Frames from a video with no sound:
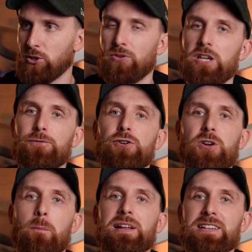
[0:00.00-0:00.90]
So if you're
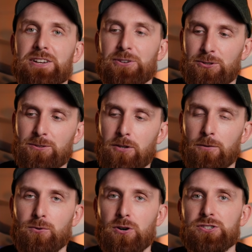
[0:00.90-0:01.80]
completely new,
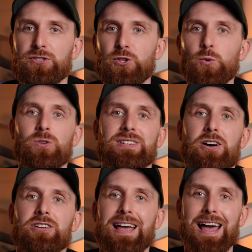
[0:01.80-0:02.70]
of course, you will
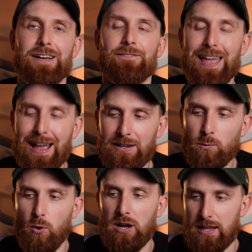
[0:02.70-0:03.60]
not have any
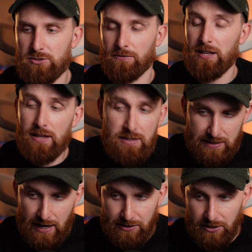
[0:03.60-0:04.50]
wallets of the
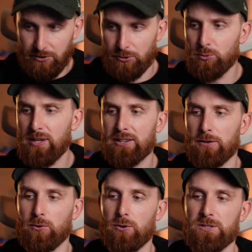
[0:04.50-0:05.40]
insiders. To do that,
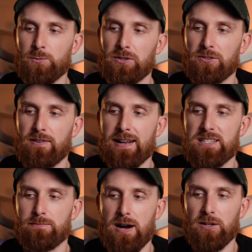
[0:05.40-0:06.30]
of course, we need to find
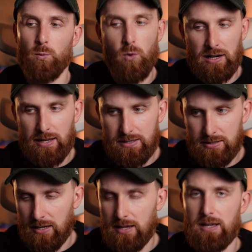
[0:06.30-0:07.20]
smart wallets.
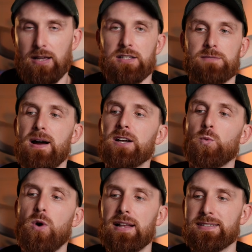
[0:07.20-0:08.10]
Smart
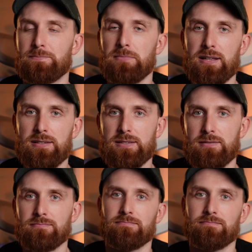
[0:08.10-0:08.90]
wallets means